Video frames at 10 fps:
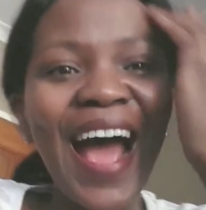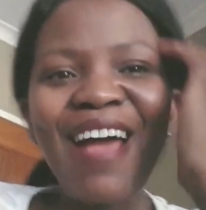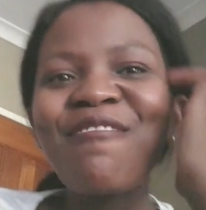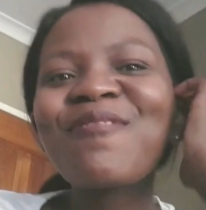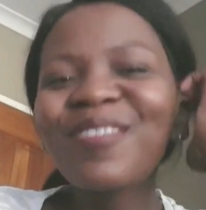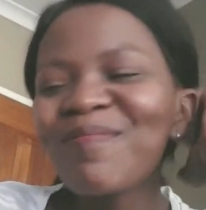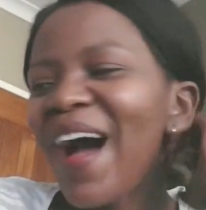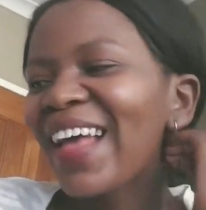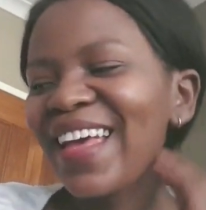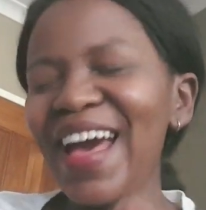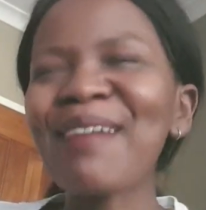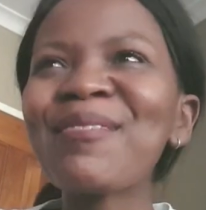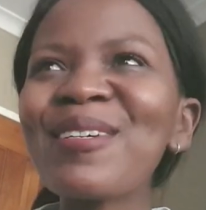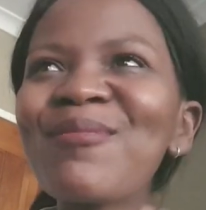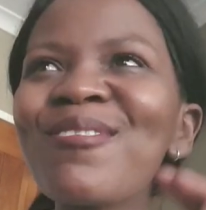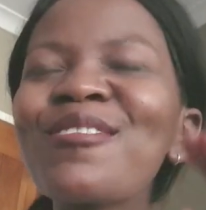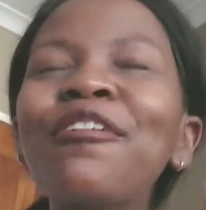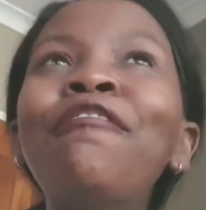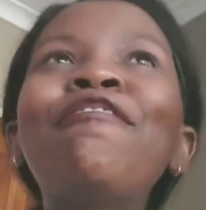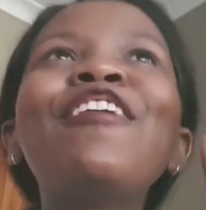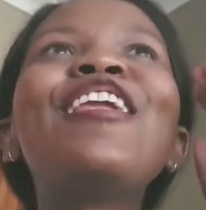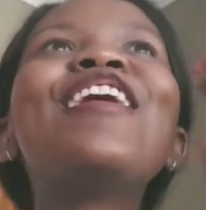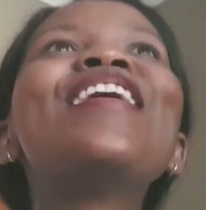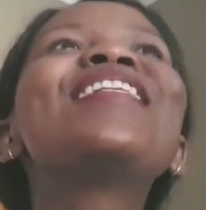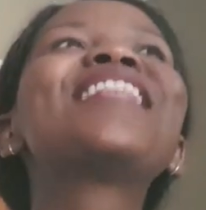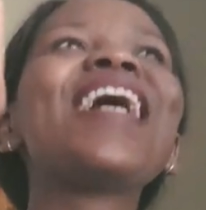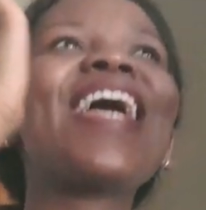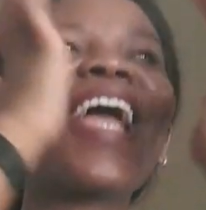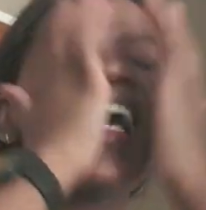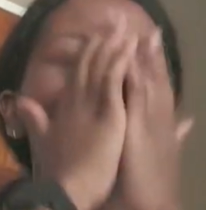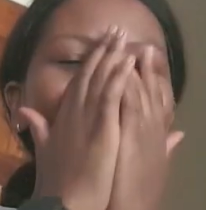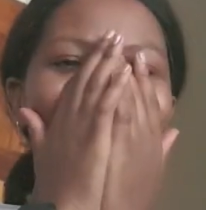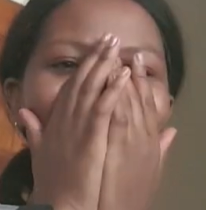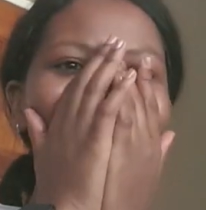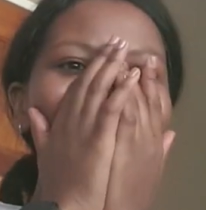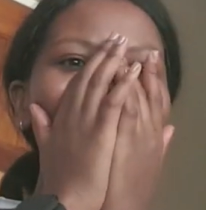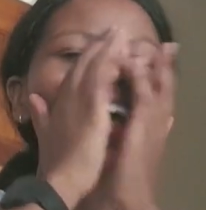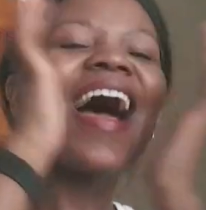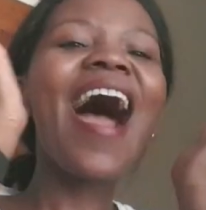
I my captain was flirting today.